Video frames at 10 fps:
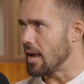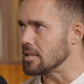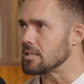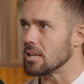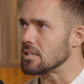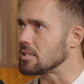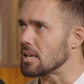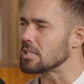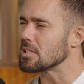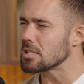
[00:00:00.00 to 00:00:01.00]
is
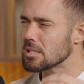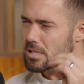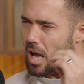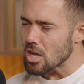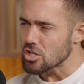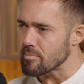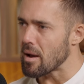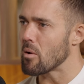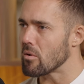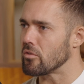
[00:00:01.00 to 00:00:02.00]
such a
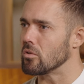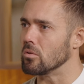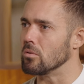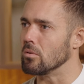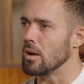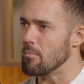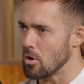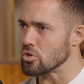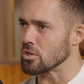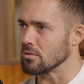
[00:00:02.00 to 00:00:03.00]
powerful
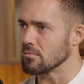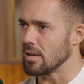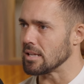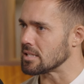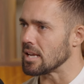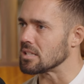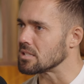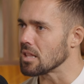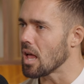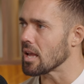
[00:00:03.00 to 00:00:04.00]
emotion. It's
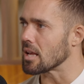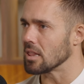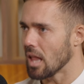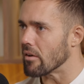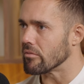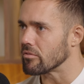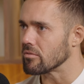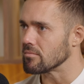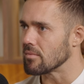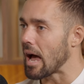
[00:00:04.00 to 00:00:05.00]
like love,
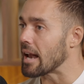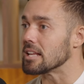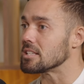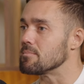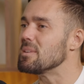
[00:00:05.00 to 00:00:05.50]
and it's